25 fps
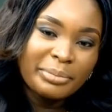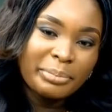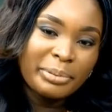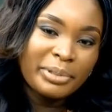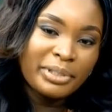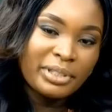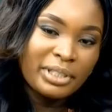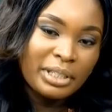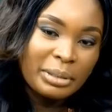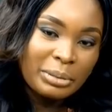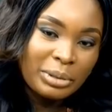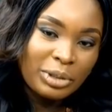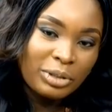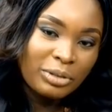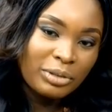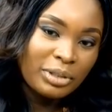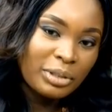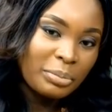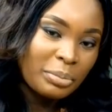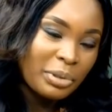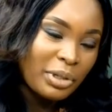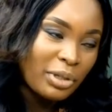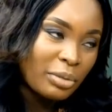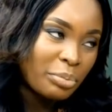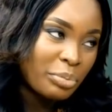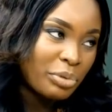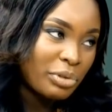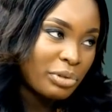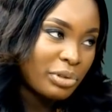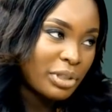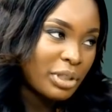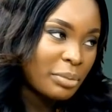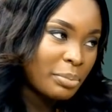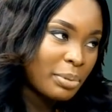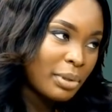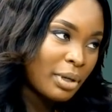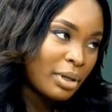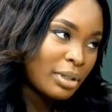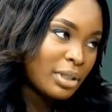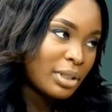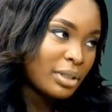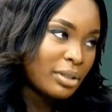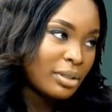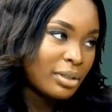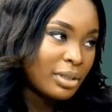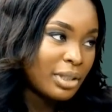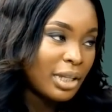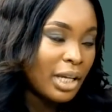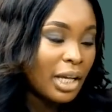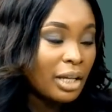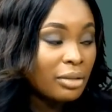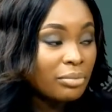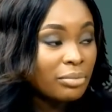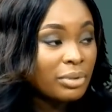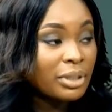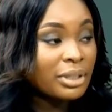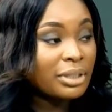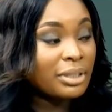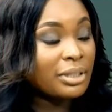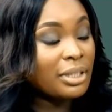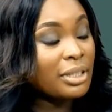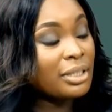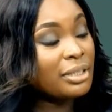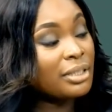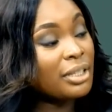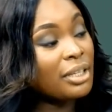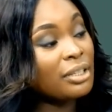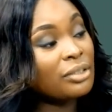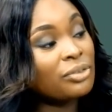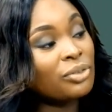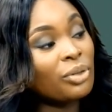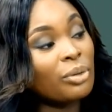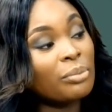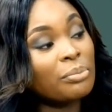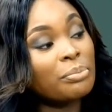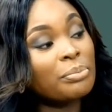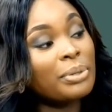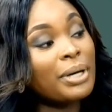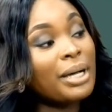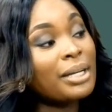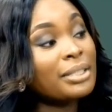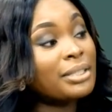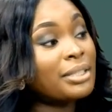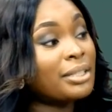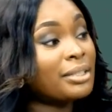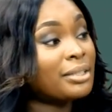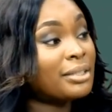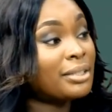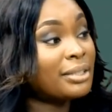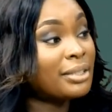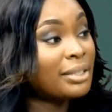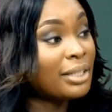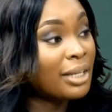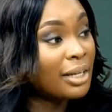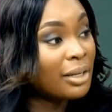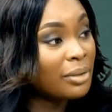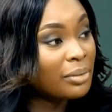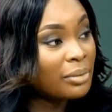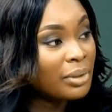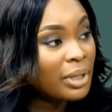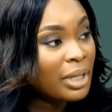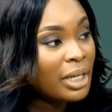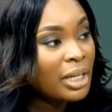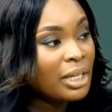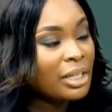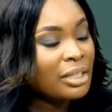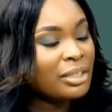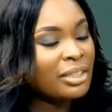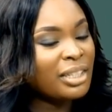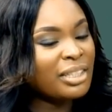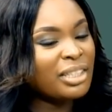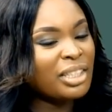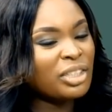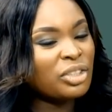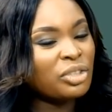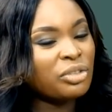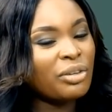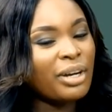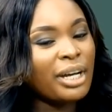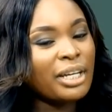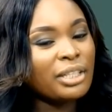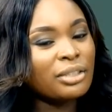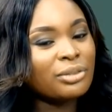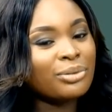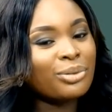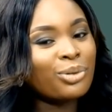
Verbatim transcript: perception about beauty pageants, and we see, say, some pageants now that they try to